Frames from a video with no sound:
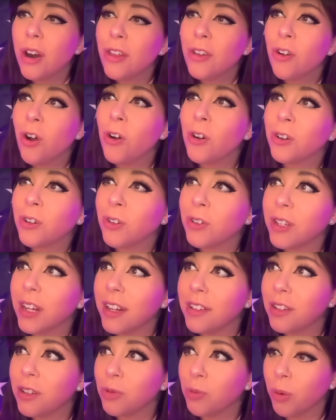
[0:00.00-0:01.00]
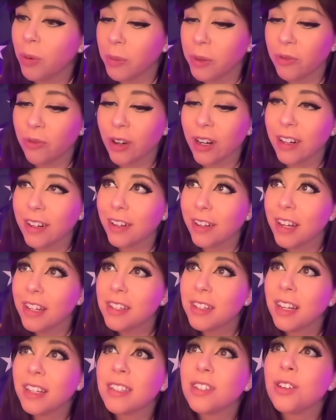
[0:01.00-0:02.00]
other articles has this woman written?
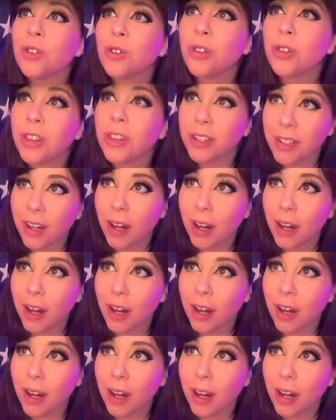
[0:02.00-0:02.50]
Let's let's look this